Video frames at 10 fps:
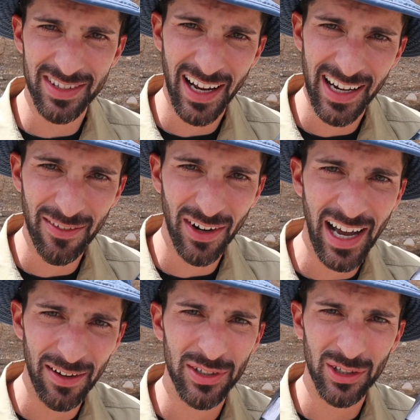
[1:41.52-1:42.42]
that I never
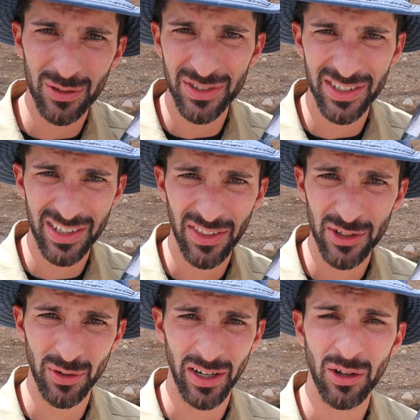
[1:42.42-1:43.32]
have to use this on the
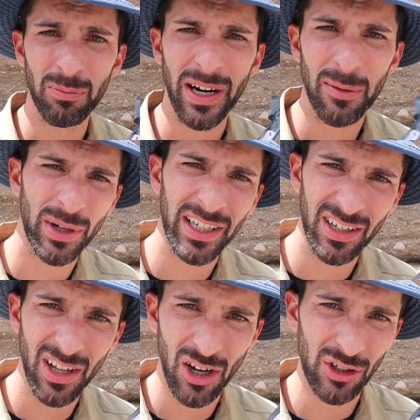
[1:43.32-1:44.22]
trail, but I bring it
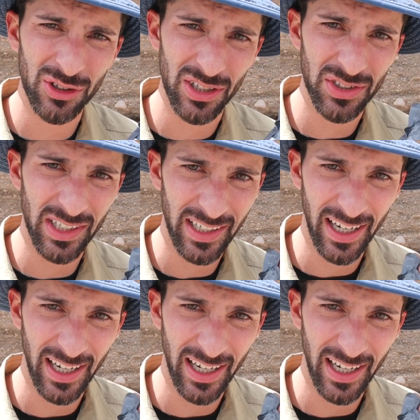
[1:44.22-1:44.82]
along just in